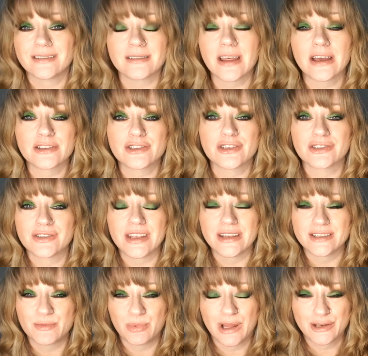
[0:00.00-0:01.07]
That's just the
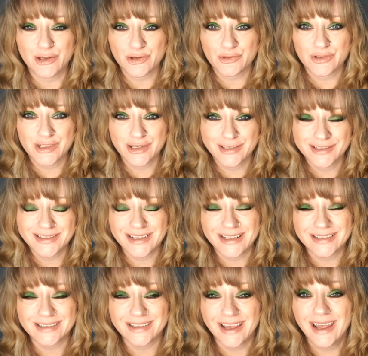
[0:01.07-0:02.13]
interplanetary dust
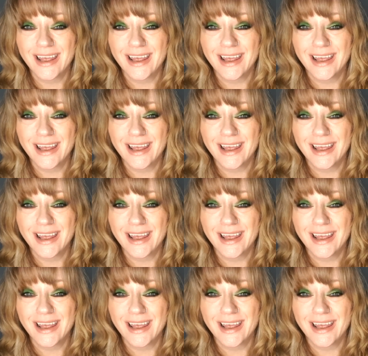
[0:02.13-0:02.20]
disk.